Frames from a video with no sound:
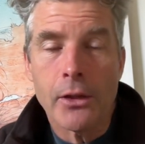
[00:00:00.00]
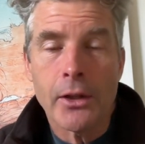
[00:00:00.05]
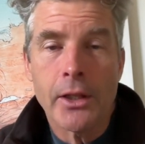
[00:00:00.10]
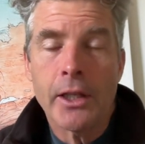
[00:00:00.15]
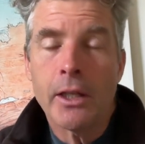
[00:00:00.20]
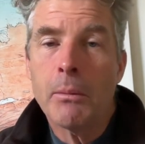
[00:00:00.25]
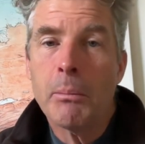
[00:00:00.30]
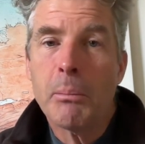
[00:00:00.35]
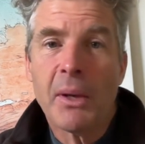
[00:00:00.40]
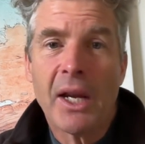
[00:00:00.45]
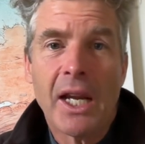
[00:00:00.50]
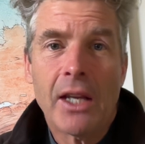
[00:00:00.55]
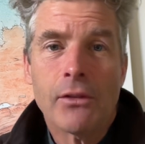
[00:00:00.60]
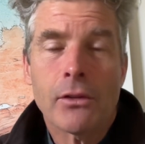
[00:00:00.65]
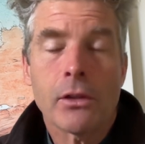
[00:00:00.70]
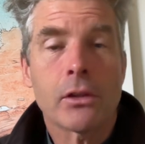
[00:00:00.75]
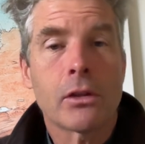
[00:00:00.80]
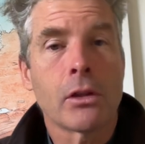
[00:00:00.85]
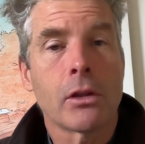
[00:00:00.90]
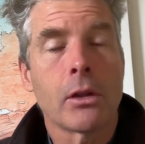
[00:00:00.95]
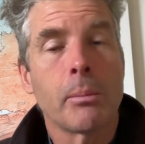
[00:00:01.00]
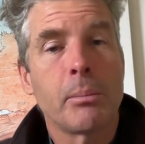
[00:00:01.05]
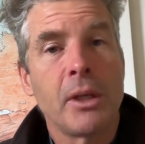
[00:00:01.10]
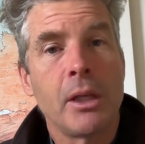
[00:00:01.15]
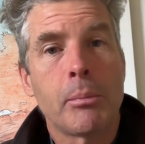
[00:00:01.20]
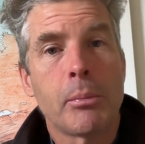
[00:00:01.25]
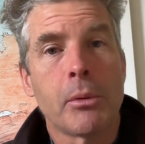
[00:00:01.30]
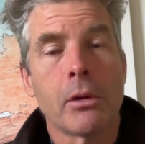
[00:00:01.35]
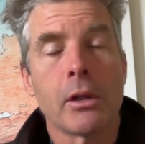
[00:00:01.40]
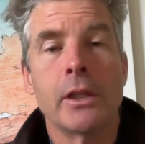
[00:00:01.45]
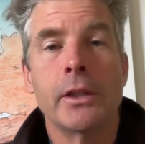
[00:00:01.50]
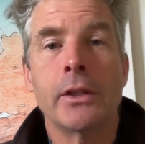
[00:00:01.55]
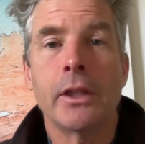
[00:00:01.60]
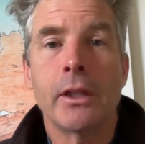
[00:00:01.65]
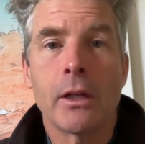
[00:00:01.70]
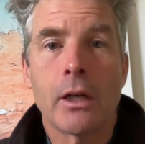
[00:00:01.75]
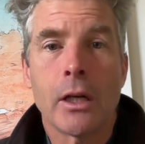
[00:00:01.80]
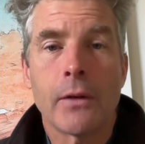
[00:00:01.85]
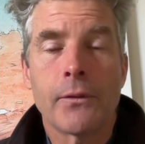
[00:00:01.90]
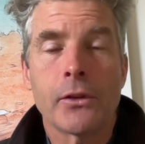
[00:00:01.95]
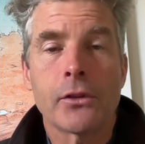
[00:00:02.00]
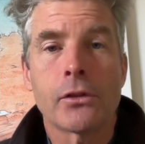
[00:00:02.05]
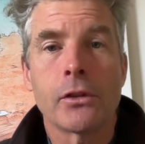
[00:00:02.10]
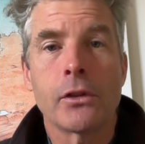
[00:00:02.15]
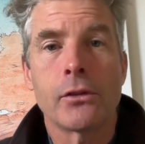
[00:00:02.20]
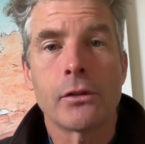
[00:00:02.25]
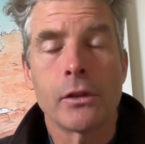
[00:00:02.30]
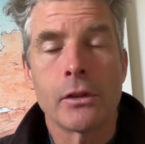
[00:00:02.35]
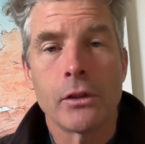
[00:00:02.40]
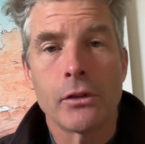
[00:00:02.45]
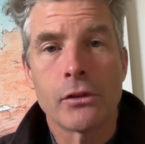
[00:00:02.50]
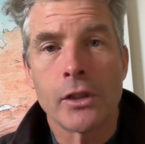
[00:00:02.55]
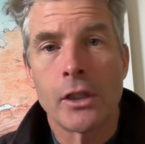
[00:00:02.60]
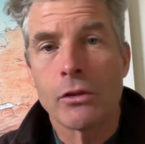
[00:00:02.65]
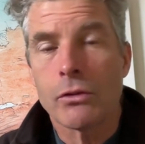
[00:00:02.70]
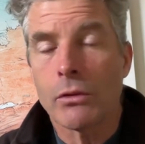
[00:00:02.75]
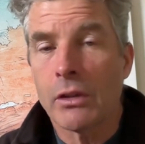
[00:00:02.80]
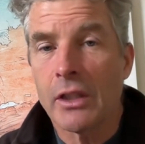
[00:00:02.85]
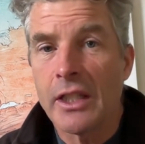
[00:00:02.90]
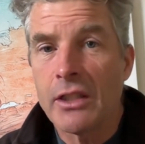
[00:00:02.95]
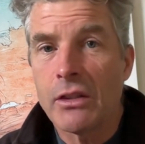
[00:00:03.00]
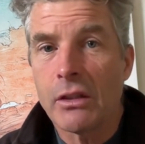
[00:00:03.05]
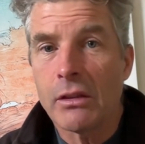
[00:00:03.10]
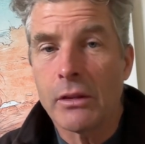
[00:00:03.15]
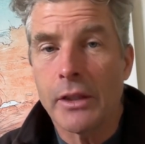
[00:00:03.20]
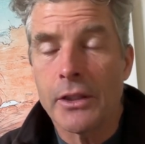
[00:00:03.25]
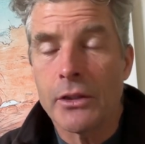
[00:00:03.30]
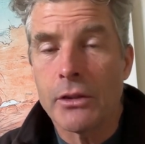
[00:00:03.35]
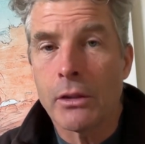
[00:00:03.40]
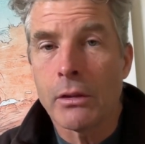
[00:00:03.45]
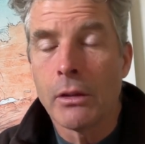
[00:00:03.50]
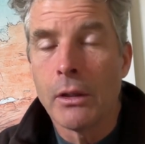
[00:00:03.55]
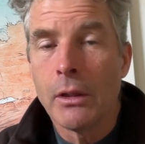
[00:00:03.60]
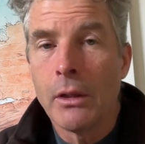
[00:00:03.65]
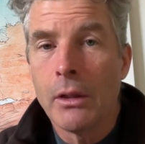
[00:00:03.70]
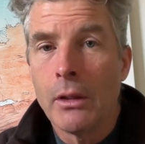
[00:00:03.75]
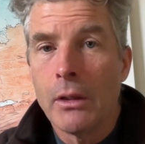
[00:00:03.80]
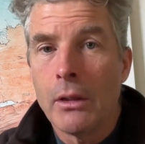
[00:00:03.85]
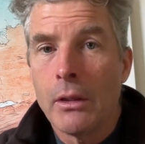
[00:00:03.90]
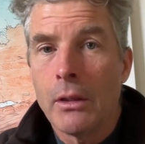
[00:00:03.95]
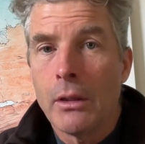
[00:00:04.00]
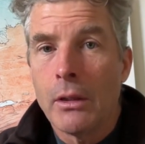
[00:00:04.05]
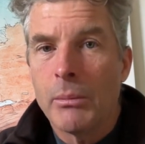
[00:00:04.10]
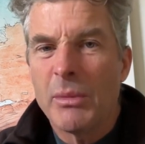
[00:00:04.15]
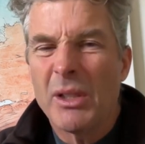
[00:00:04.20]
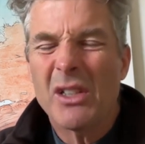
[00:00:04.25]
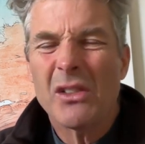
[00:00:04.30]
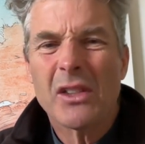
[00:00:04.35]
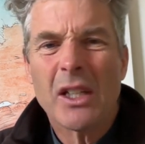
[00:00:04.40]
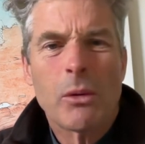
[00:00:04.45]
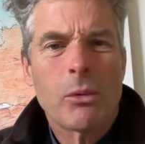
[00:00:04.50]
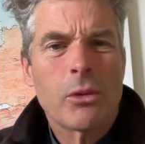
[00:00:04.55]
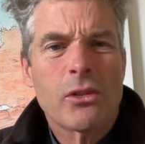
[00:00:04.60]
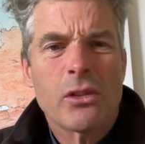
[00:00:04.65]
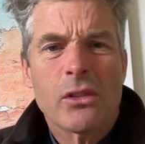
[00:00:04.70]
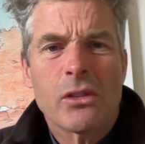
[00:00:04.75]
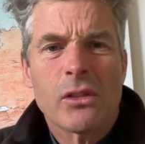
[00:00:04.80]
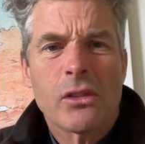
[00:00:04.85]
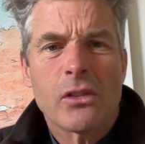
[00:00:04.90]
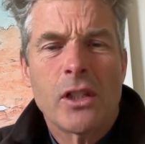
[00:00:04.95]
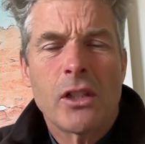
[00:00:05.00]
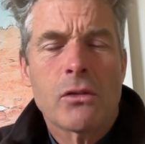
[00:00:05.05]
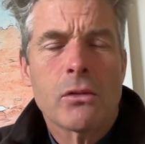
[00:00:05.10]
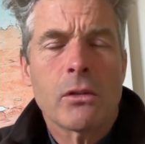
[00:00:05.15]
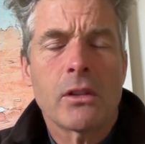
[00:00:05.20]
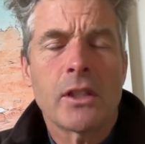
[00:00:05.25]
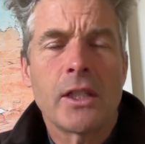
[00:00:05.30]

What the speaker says: They didn't pass it to the people in the offices in the central legislature, because that was just a central